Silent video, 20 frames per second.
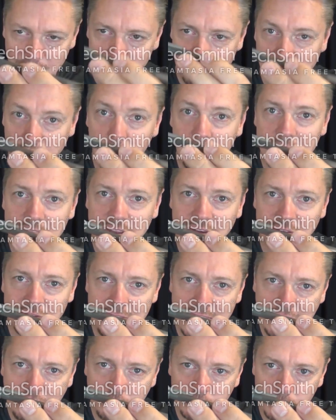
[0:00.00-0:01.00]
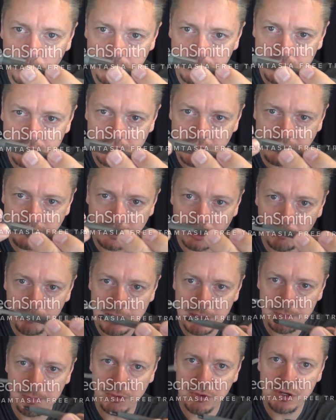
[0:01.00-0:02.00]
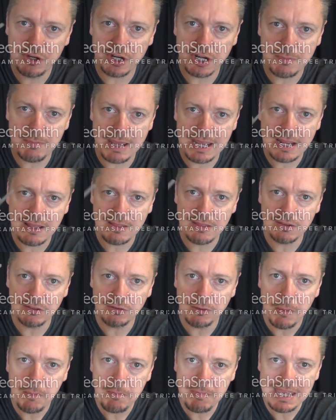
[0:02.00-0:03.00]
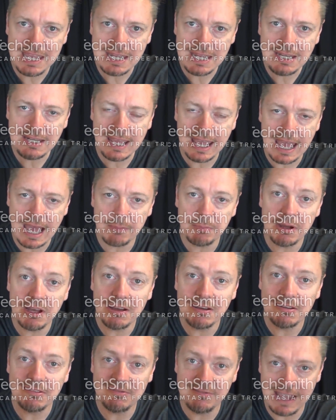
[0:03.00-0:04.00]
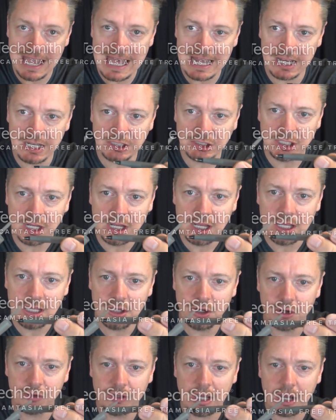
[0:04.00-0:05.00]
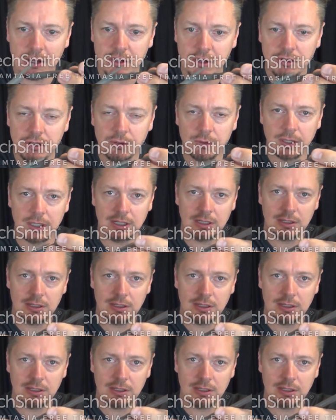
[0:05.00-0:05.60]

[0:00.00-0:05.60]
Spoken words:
For this next one, you're gonna tell people you're gonna make this pin cap vanish. Here's how you do it.